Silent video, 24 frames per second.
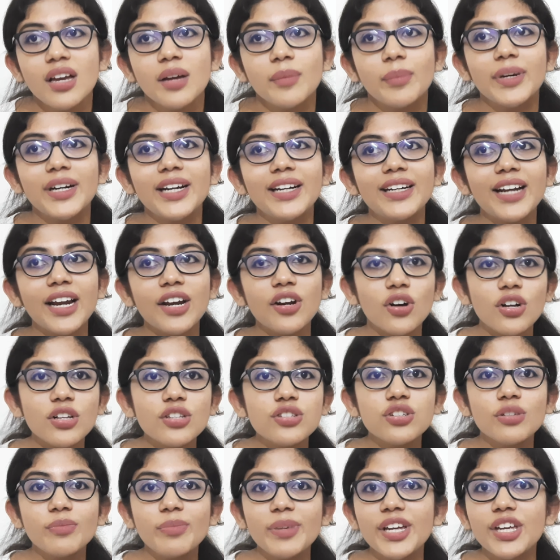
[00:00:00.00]
but it can
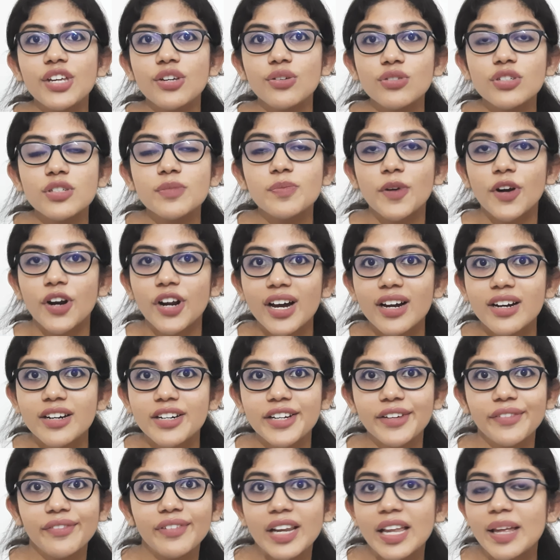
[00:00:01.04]
also be used
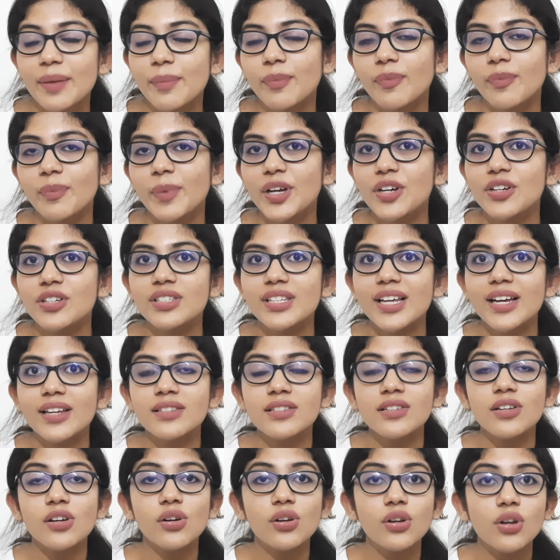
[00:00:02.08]
productively because
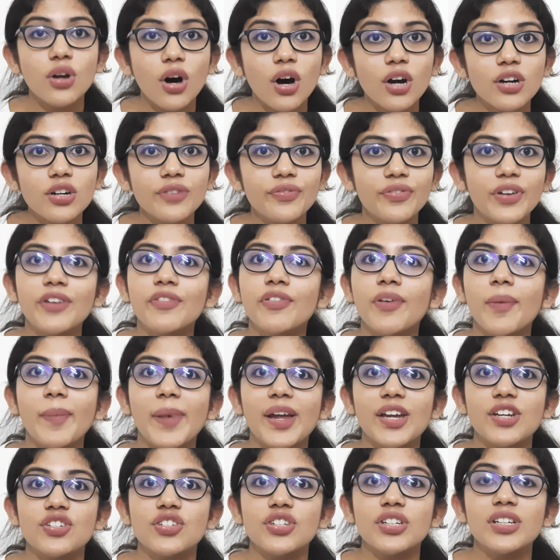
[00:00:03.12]
there's a lot of
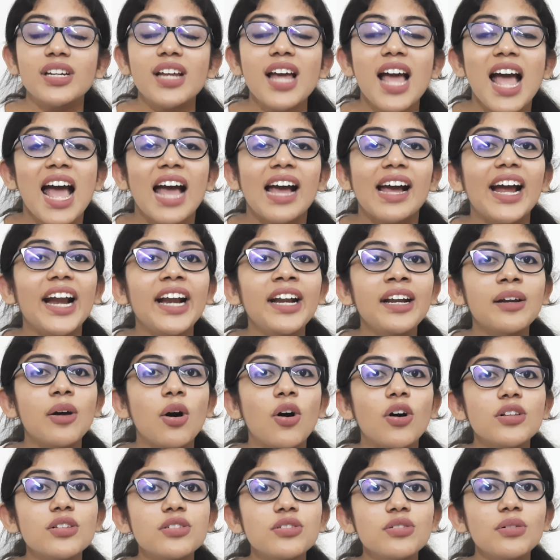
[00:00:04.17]
information and
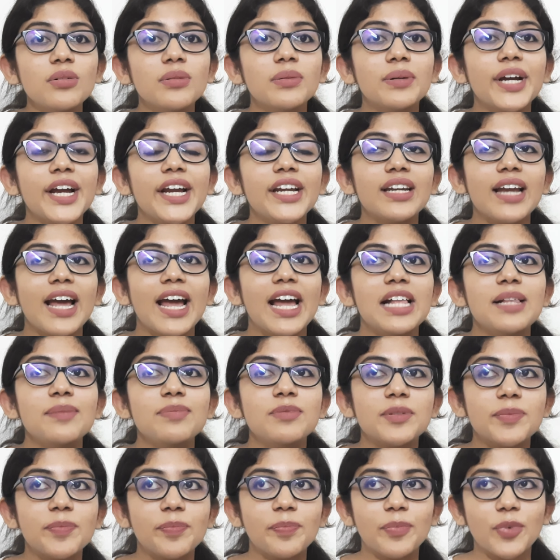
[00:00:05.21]
also it
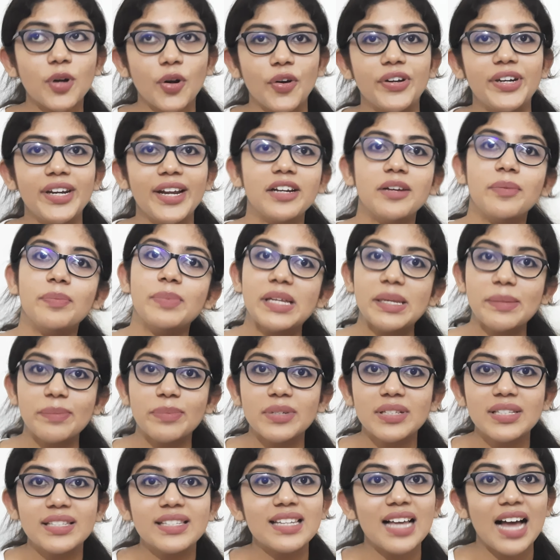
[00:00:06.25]
helps protect
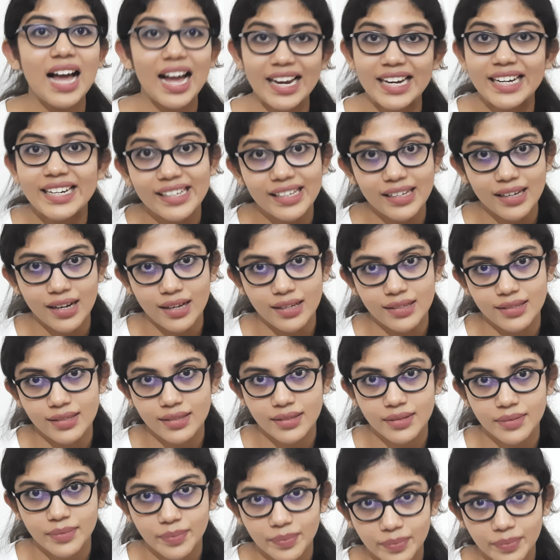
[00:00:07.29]
people's ideas.